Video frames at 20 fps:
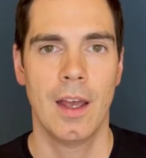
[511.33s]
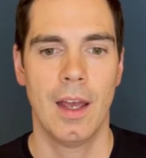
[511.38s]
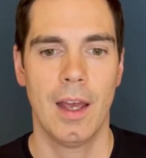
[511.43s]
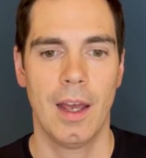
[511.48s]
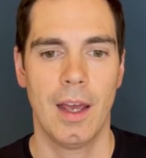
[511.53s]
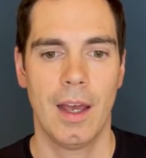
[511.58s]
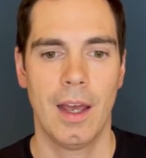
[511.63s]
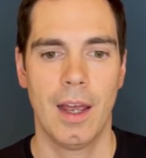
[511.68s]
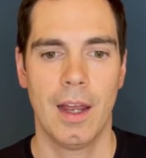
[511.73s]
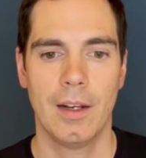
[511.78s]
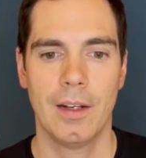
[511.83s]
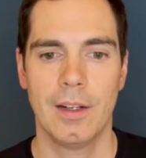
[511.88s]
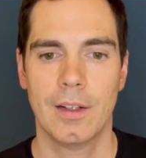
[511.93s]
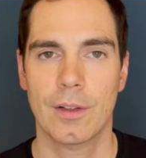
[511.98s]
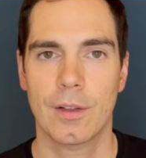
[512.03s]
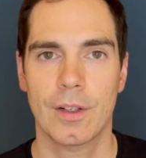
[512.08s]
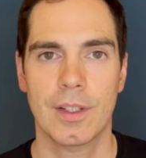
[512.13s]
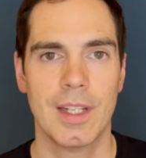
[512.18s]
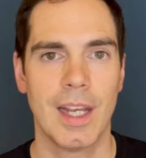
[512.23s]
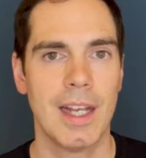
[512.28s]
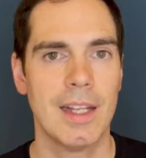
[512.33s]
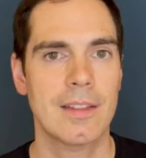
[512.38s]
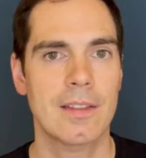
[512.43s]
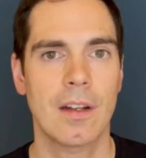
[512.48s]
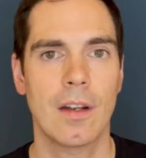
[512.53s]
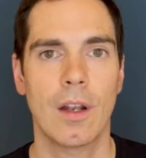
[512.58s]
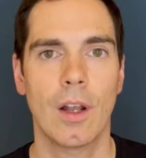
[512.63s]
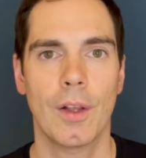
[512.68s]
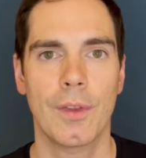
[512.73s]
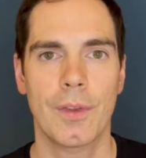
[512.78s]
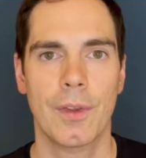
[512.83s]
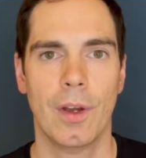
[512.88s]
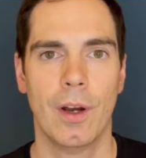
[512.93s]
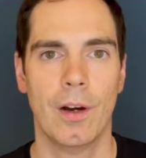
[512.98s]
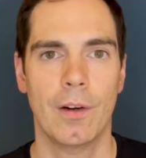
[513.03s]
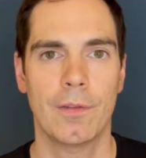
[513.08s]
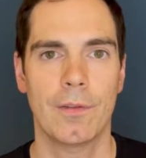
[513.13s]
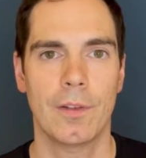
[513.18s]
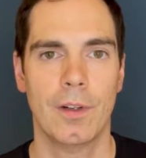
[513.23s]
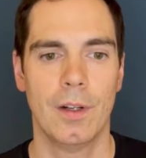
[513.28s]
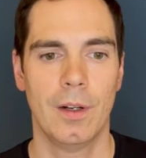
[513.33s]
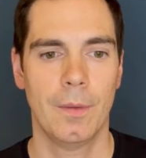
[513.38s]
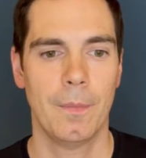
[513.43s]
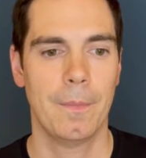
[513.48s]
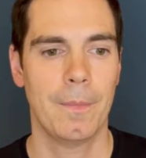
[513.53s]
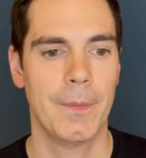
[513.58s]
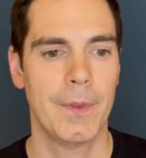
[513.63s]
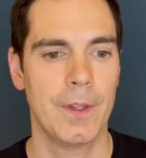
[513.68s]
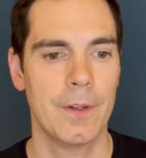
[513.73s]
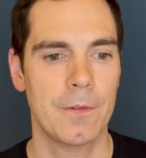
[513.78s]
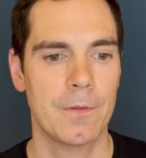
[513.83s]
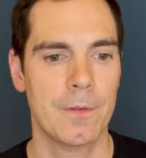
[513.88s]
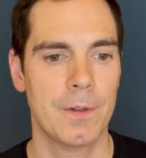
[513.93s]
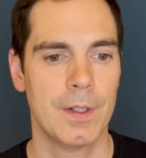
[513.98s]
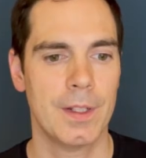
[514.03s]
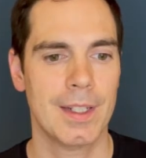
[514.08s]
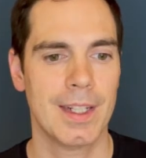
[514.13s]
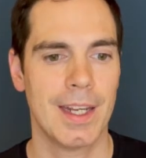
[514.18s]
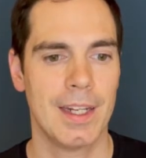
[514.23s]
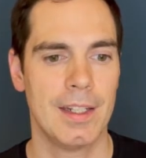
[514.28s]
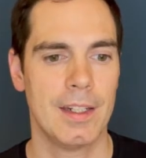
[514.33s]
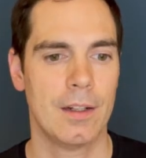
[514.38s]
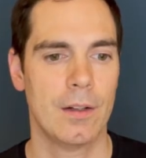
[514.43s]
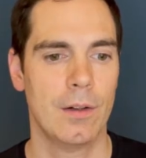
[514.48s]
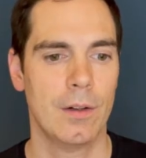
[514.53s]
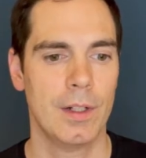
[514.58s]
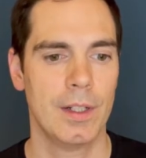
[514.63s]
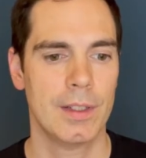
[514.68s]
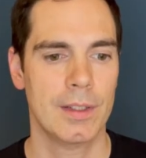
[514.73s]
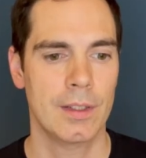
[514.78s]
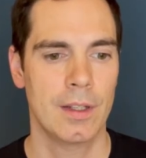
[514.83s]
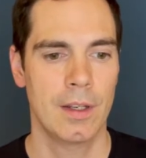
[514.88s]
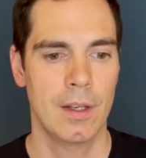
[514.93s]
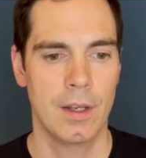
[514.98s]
and it contains lots of different categories.